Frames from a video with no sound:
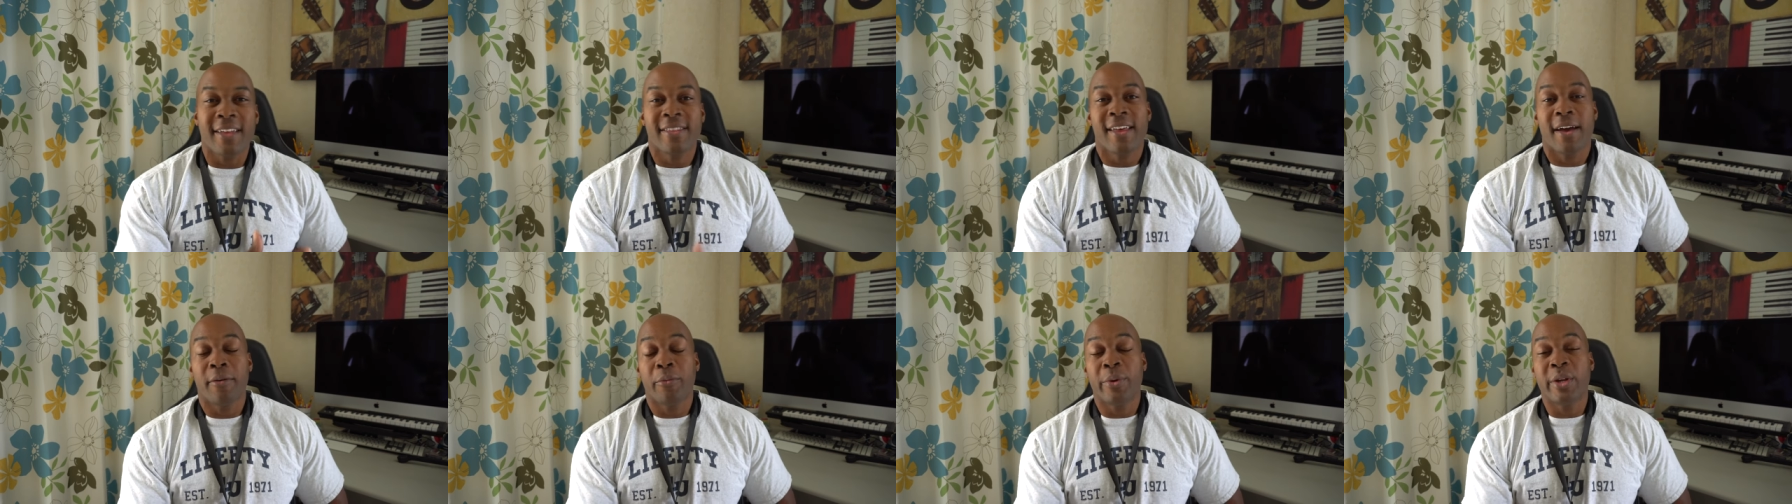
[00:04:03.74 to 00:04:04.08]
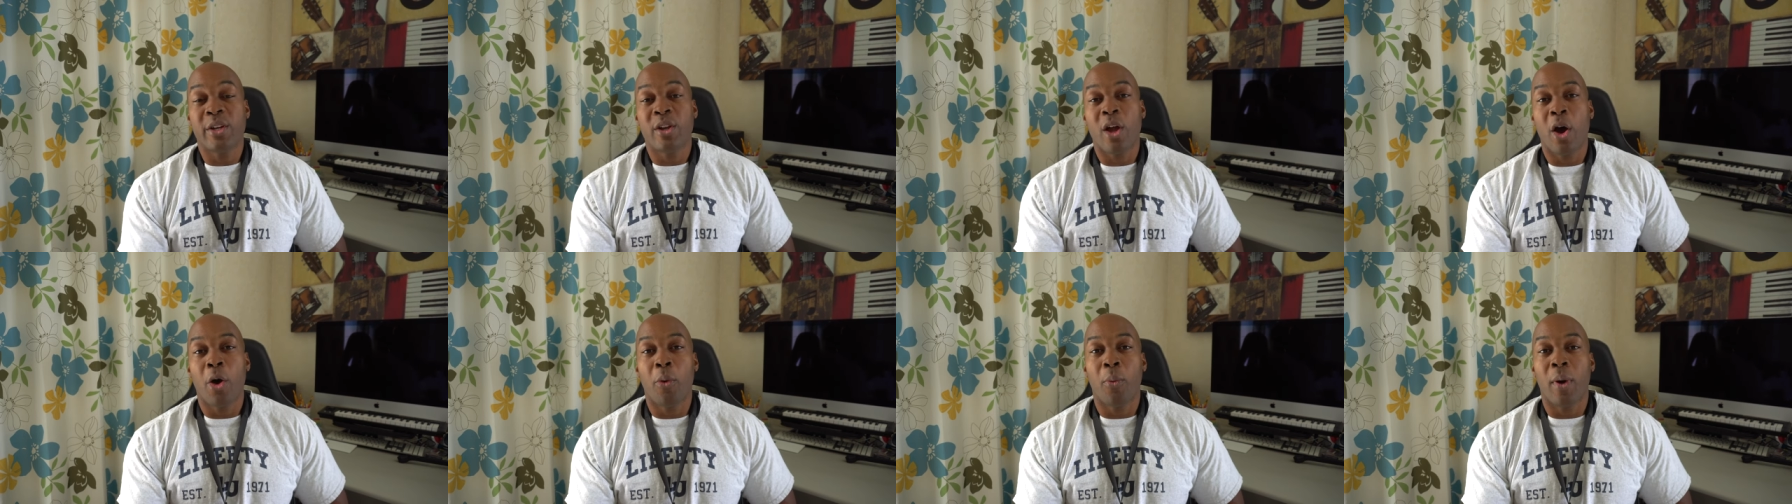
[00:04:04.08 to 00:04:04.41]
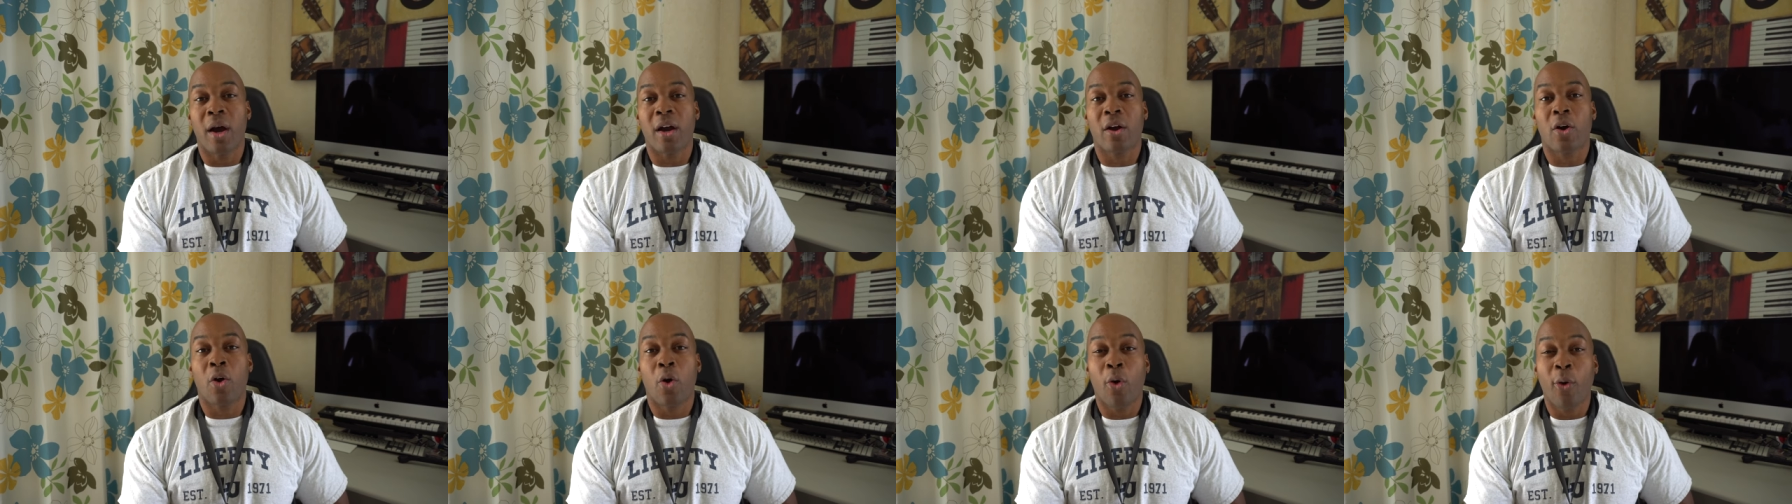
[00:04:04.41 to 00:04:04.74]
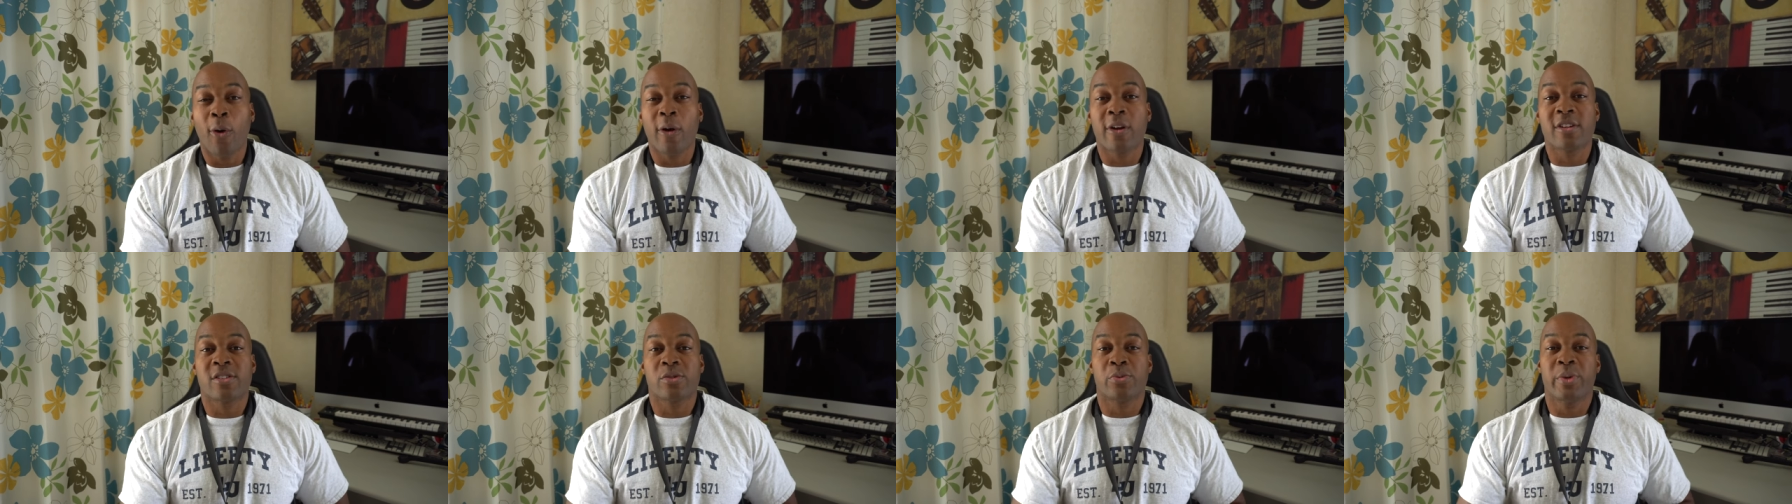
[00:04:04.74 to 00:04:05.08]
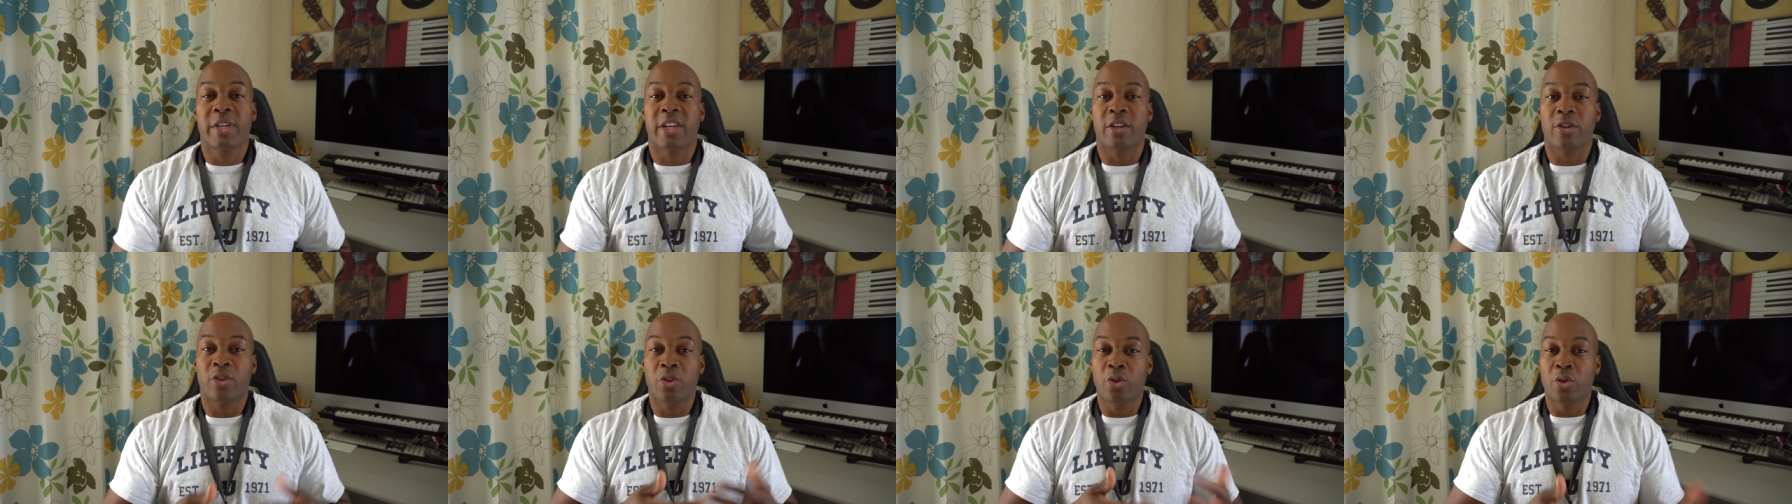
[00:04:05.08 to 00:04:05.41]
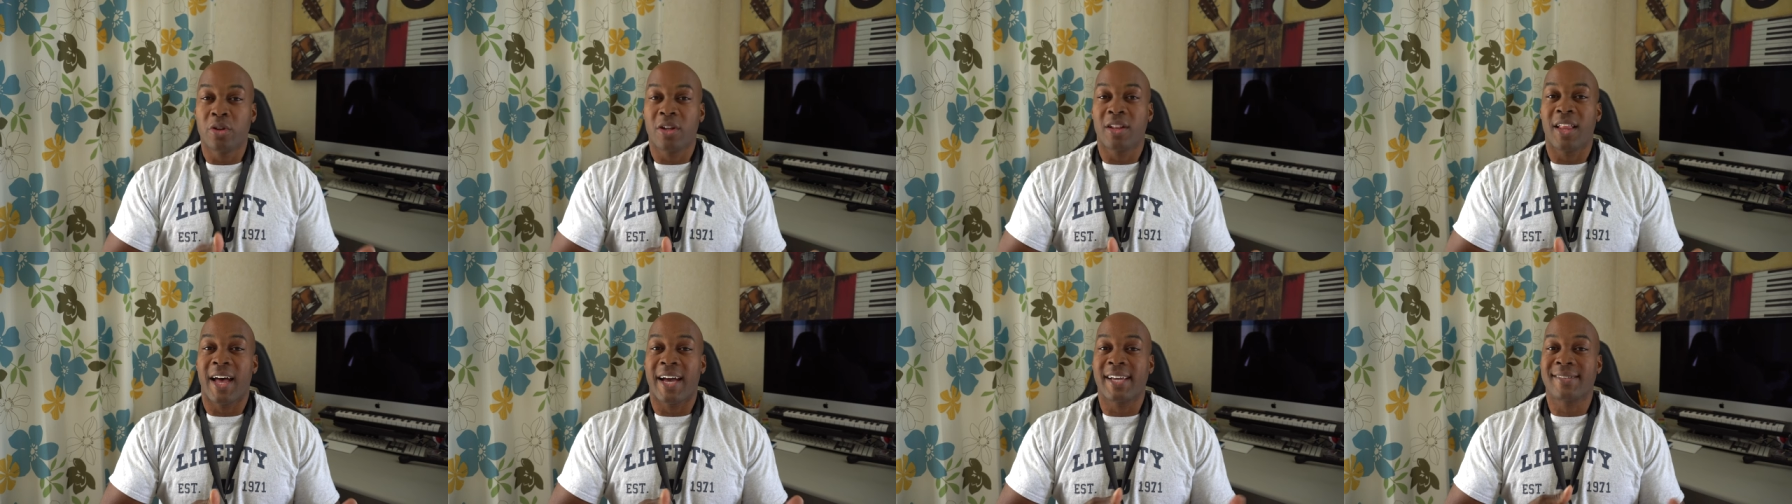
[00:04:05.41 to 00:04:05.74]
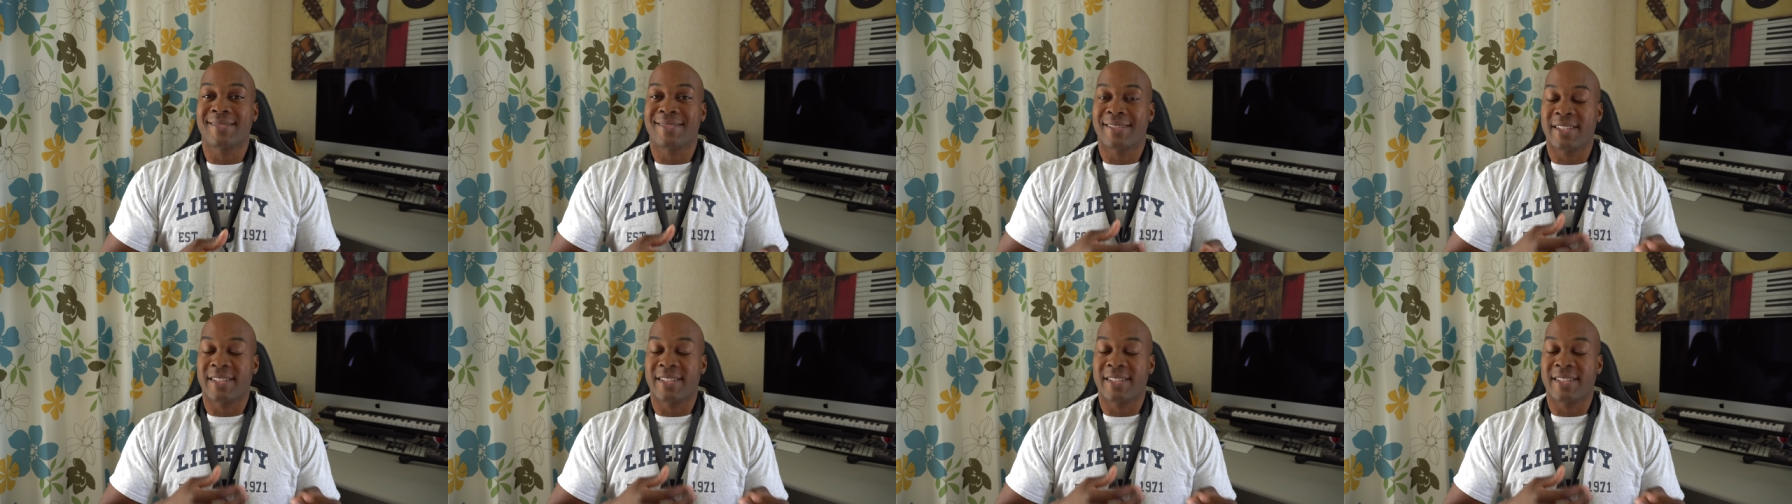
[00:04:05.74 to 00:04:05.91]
now that we know what chords we can utilize